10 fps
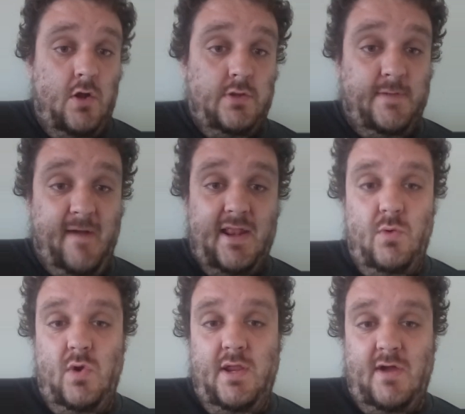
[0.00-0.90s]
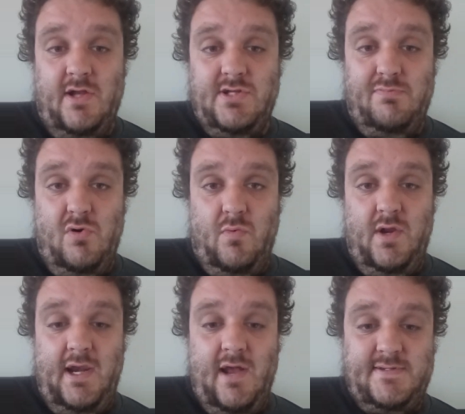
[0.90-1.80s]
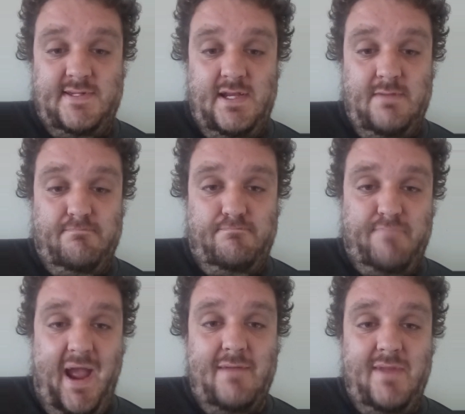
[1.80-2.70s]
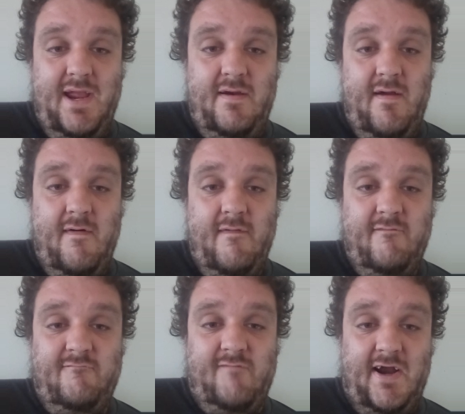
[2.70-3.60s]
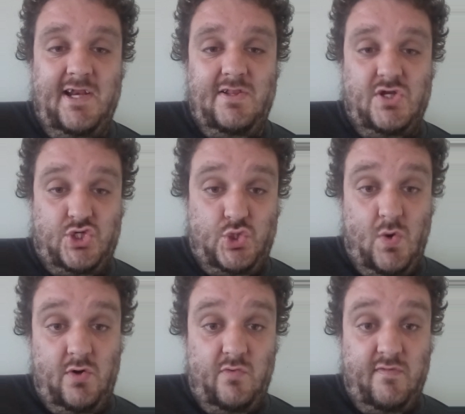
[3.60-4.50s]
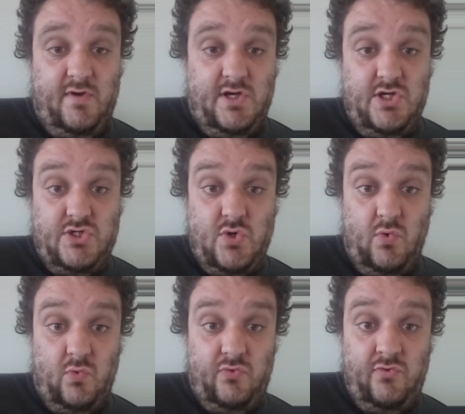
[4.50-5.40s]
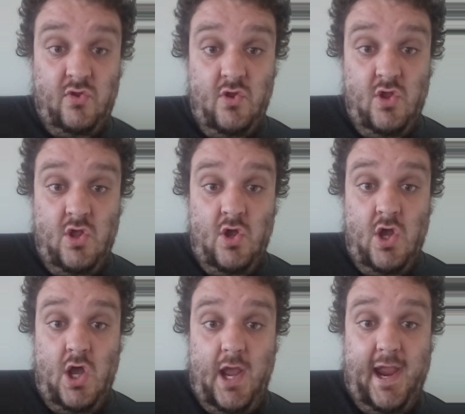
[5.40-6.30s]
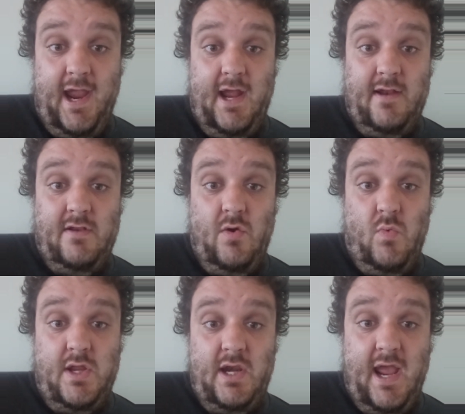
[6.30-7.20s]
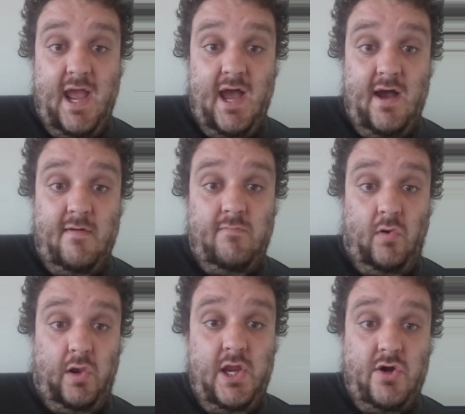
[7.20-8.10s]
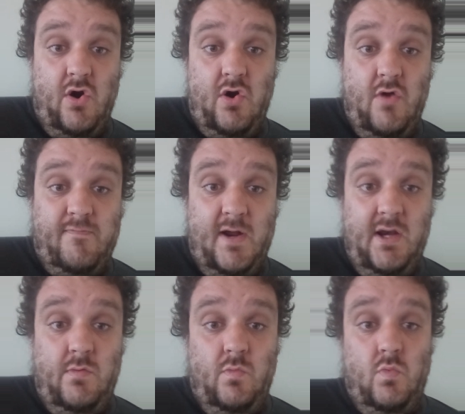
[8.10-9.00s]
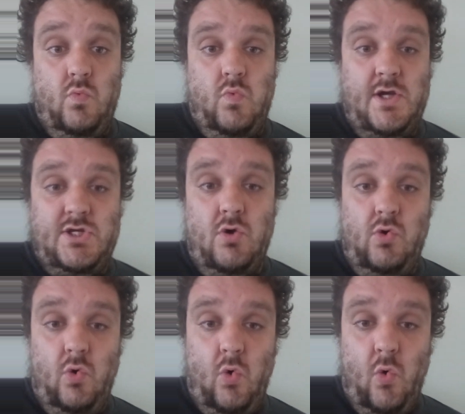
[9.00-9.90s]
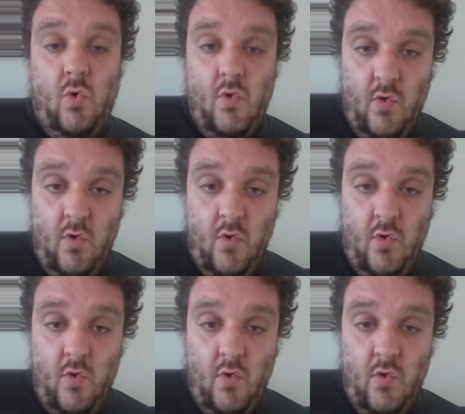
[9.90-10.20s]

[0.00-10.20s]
The fact that we have gotten to the point where we can now see Batman fighting the Shredder from the Ninja Turtles, and we can have Leonardo fighting Ra's al Ghul,